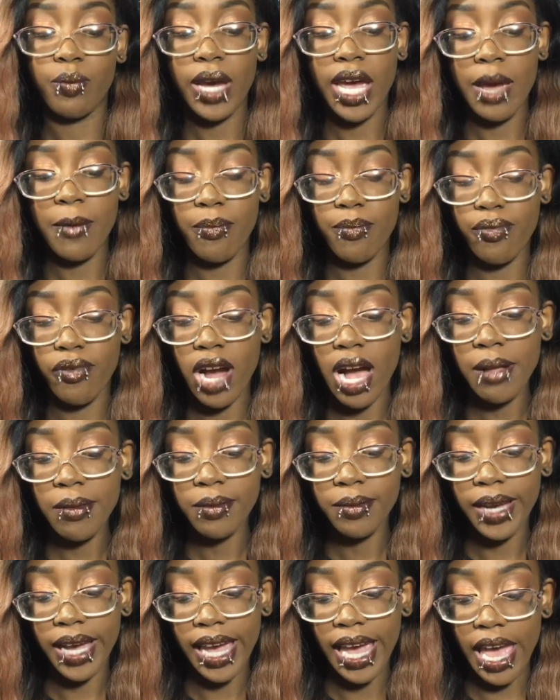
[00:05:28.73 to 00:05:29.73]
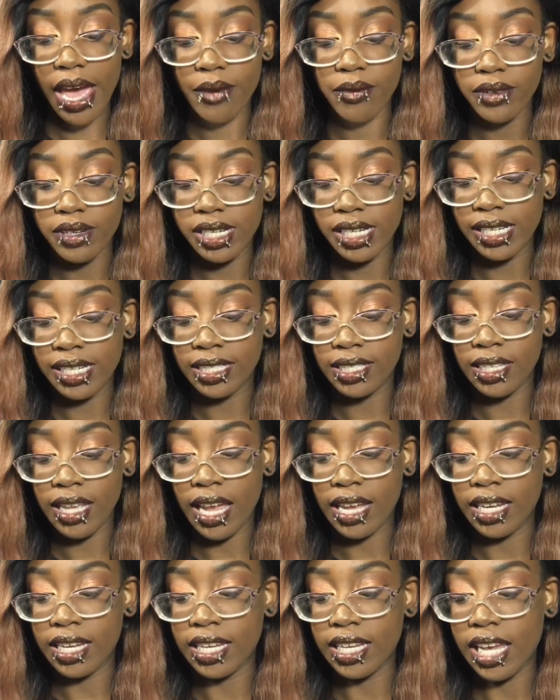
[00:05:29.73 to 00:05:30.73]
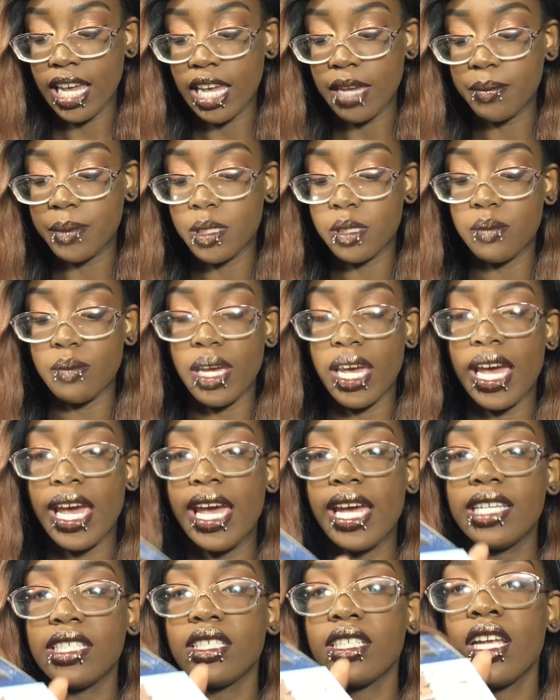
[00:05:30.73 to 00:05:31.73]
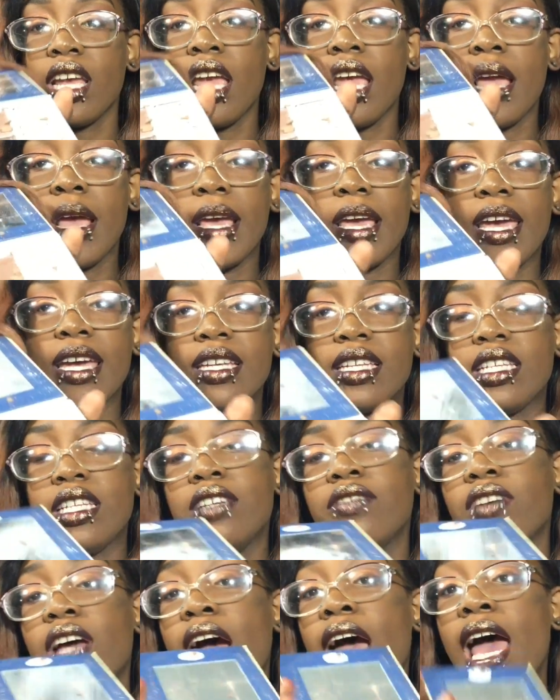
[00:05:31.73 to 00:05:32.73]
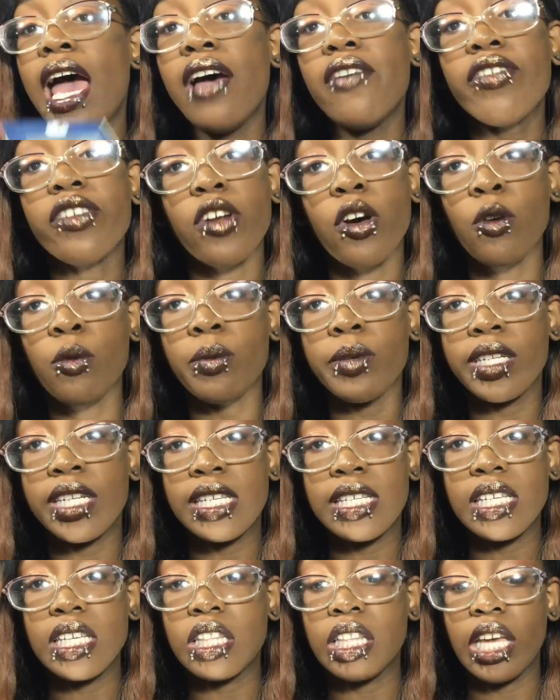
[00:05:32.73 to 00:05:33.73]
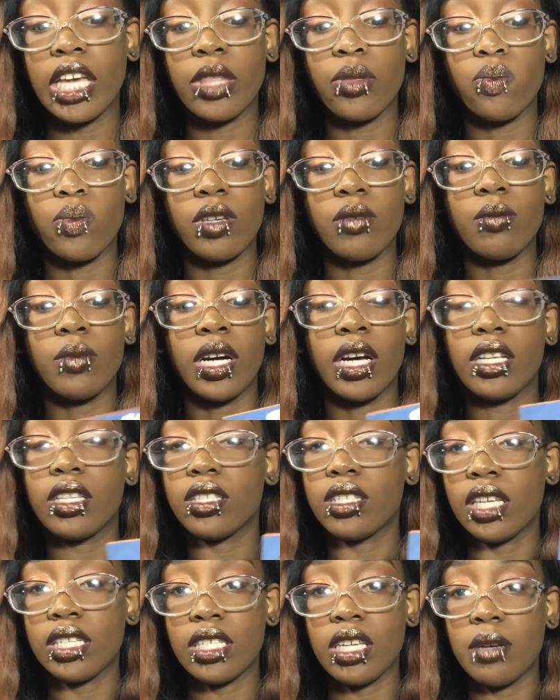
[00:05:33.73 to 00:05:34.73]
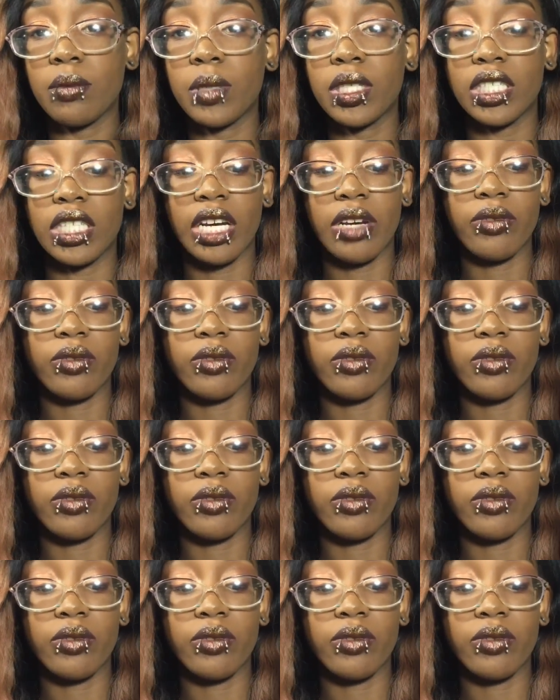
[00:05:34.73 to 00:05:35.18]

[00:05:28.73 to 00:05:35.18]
problem I have with it is that it came smashed. And I haven't opened this in like 3 months. That's how much I